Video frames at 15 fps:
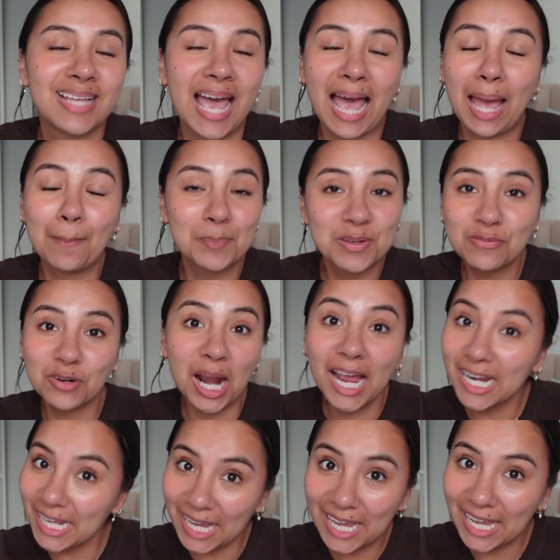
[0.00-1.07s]
happy
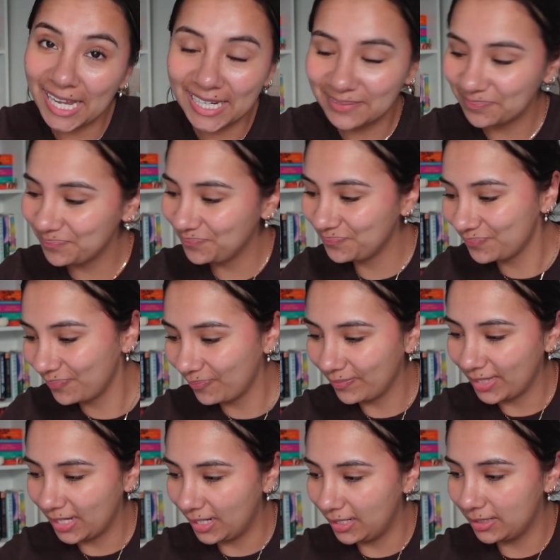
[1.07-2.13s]
Friday.
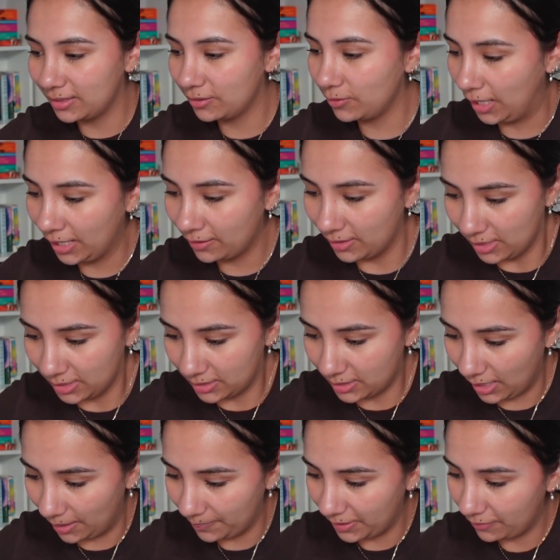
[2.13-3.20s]
Hello, Iris.
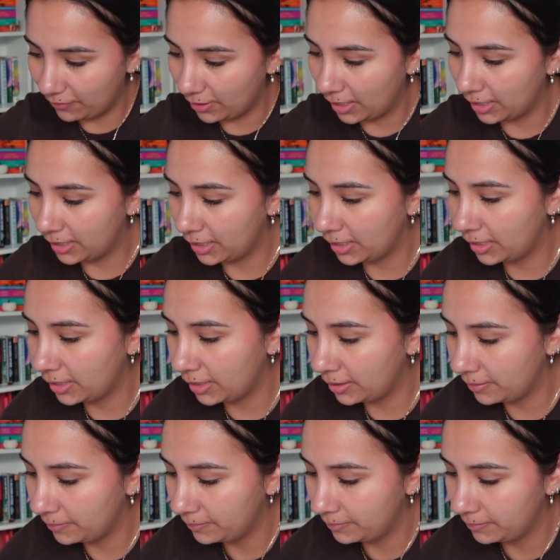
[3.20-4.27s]
Happy Friday.